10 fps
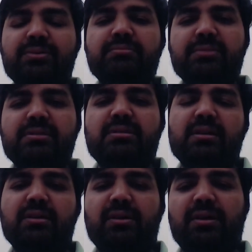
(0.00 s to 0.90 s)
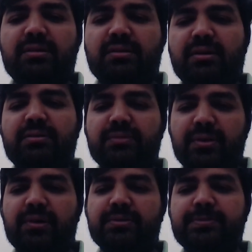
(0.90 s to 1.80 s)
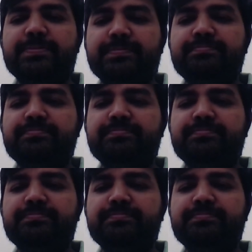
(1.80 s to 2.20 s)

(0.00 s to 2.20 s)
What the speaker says: go mistake or not.